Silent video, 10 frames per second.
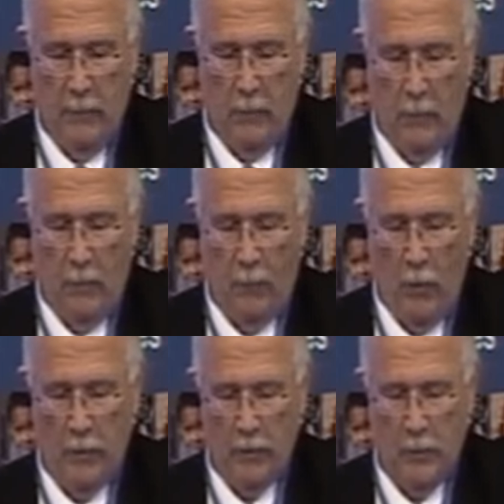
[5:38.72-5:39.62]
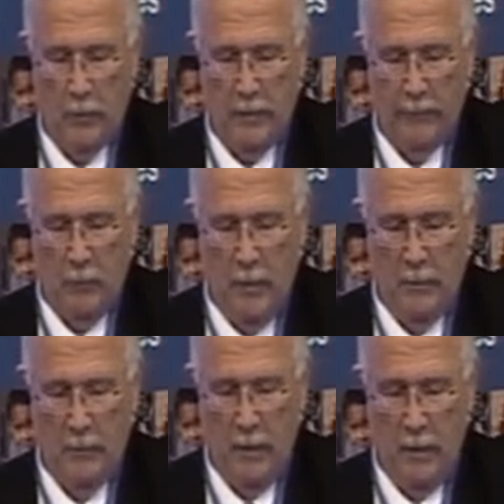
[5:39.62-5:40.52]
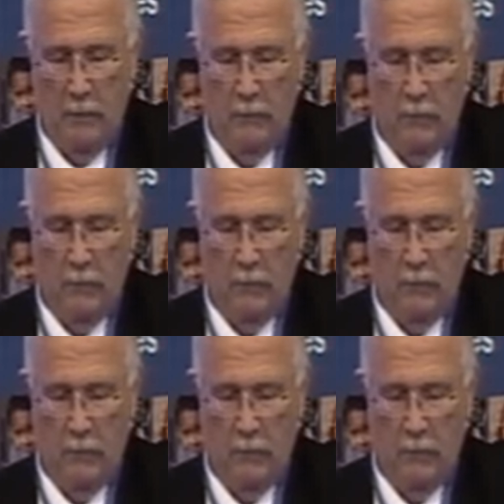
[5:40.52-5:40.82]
order of 1 to 2% for BMD,